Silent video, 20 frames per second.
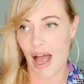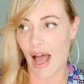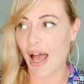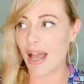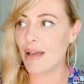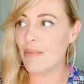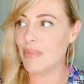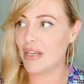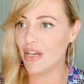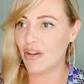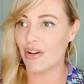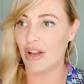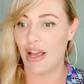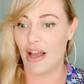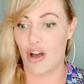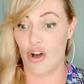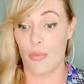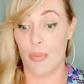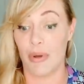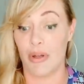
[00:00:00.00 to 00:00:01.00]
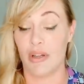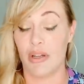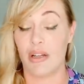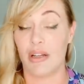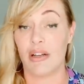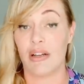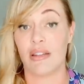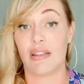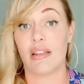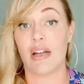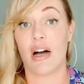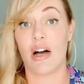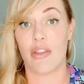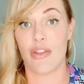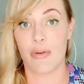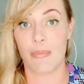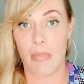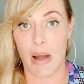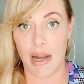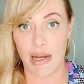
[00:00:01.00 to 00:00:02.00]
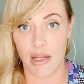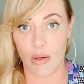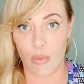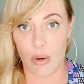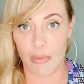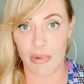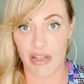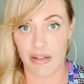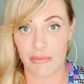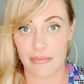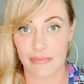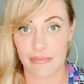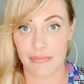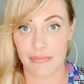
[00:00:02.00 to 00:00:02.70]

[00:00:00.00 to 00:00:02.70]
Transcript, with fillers: I am here to help the other mighty women.